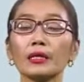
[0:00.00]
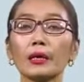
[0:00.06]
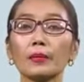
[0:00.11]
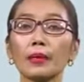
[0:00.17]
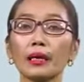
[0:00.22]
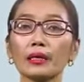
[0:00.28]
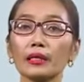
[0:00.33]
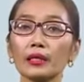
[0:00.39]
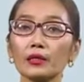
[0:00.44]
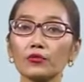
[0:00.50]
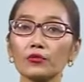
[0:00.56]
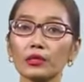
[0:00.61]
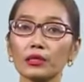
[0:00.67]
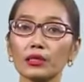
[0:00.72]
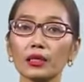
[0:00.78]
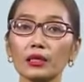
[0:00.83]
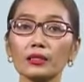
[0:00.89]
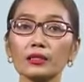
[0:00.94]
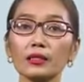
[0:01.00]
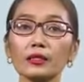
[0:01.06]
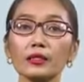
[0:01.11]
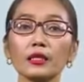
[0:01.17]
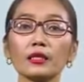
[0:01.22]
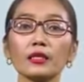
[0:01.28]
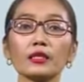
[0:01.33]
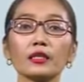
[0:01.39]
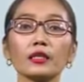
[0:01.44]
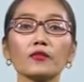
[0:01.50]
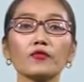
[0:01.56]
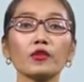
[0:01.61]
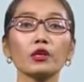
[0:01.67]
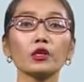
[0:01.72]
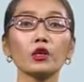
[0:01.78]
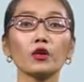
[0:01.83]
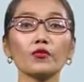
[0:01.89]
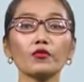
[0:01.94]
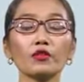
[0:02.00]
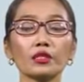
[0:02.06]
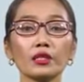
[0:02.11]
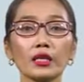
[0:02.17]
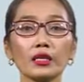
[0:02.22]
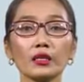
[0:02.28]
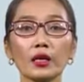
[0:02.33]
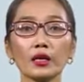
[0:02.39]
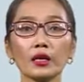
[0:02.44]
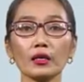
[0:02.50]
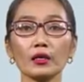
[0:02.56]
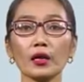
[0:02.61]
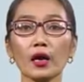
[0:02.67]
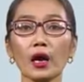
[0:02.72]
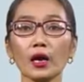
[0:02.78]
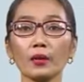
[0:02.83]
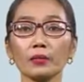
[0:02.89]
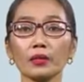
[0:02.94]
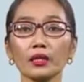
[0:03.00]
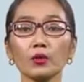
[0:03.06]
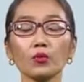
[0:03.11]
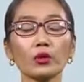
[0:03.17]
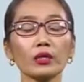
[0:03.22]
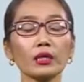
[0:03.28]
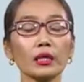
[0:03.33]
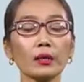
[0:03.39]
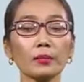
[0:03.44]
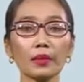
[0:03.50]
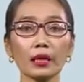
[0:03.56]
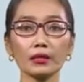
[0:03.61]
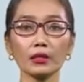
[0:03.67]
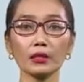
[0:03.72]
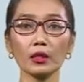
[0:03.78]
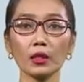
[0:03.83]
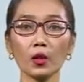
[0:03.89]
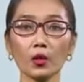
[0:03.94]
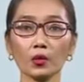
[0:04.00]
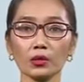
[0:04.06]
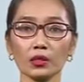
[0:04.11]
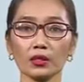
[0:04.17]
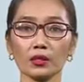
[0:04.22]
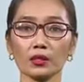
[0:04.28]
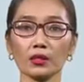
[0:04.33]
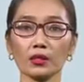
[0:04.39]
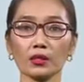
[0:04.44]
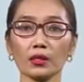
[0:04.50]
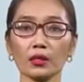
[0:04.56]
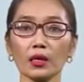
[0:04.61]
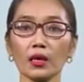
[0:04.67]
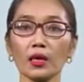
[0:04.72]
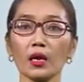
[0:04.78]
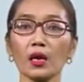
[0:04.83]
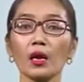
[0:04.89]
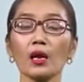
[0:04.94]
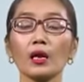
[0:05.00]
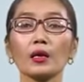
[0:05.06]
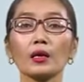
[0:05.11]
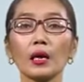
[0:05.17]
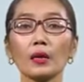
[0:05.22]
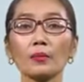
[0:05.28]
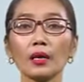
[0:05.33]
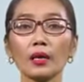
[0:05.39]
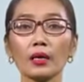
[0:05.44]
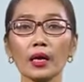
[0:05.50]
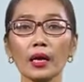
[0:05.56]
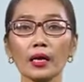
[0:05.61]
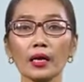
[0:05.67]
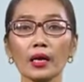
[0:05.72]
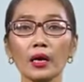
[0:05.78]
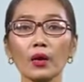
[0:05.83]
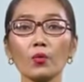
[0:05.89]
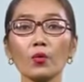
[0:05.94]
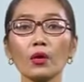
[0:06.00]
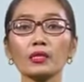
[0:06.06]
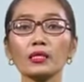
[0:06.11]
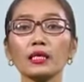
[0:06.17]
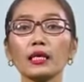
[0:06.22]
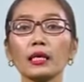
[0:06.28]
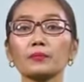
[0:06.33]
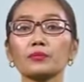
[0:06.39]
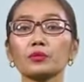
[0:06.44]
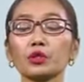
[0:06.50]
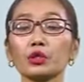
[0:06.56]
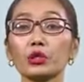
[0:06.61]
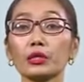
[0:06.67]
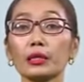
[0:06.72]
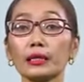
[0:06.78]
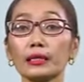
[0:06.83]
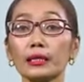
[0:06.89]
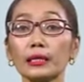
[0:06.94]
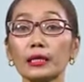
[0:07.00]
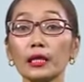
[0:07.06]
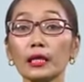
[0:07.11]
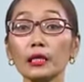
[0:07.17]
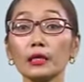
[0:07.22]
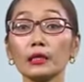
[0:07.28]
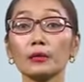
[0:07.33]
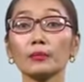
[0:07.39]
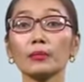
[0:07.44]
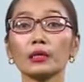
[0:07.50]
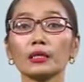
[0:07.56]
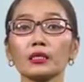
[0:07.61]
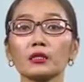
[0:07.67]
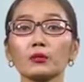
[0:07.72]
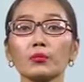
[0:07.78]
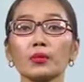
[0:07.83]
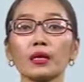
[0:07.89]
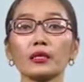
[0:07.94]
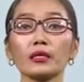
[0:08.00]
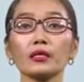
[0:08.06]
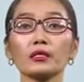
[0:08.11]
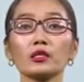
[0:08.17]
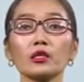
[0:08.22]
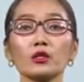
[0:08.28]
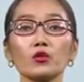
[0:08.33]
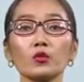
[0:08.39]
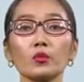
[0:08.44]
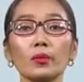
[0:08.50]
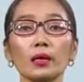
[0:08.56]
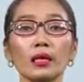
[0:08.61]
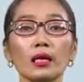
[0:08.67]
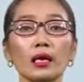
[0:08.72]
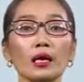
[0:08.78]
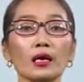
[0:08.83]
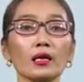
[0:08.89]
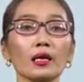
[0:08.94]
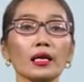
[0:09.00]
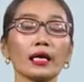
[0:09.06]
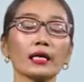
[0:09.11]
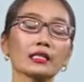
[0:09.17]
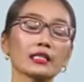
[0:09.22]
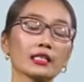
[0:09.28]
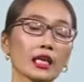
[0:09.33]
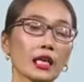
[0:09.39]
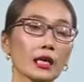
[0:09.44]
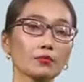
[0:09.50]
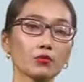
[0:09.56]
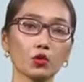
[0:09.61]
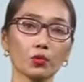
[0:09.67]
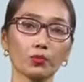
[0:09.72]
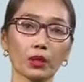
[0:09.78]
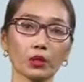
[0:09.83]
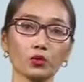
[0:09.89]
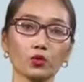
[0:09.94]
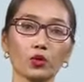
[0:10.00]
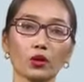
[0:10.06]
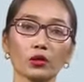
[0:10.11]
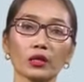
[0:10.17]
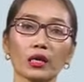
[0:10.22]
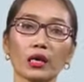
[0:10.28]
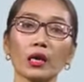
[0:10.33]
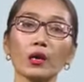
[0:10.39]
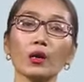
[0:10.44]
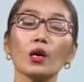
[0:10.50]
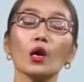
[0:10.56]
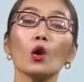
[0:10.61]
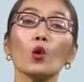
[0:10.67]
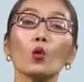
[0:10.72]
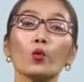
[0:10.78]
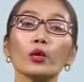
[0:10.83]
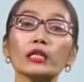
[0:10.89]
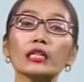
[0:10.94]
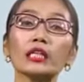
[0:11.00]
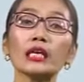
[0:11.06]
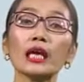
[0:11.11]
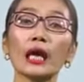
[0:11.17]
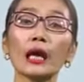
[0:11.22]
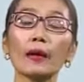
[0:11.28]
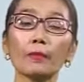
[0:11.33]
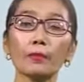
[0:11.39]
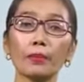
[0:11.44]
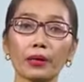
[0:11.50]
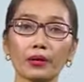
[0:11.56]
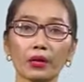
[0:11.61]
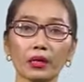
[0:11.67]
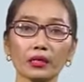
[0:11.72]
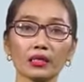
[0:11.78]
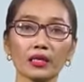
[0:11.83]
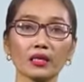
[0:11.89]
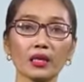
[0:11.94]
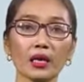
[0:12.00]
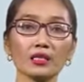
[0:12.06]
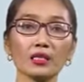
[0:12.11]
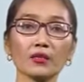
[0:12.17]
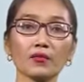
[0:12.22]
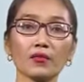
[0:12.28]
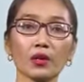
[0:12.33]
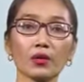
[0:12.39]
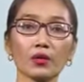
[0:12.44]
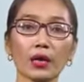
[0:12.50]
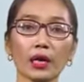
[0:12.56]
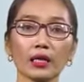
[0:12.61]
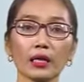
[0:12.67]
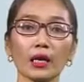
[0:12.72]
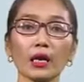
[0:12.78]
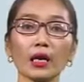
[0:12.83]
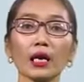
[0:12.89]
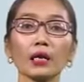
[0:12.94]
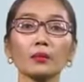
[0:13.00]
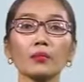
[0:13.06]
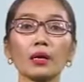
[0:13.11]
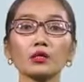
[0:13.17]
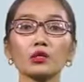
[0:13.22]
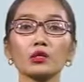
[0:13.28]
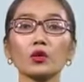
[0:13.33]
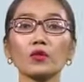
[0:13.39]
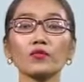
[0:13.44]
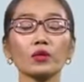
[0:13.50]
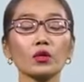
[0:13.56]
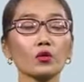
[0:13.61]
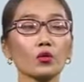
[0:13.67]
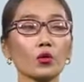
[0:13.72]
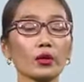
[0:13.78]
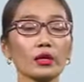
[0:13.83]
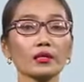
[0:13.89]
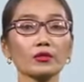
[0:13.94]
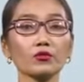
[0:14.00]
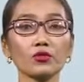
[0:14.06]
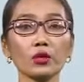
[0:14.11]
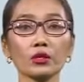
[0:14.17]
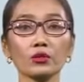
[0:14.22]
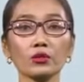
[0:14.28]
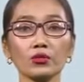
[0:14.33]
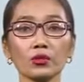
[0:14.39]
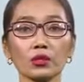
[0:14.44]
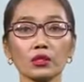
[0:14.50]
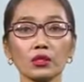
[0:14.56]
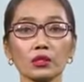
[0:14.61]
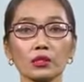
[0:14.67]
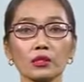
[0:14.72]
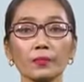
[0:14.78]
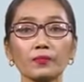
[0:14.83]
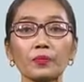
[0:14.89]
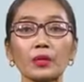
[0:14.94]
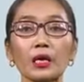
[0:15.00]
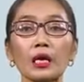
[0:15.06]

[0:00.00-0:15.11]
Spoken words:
The battle resulted in the defeat of Vijaynagar army with immense losses. Rama Raya was captured and killed, but his brother Tirumala escaped to Penugonda with the Emperor Sadasiva Raya and much of the royal treasuries.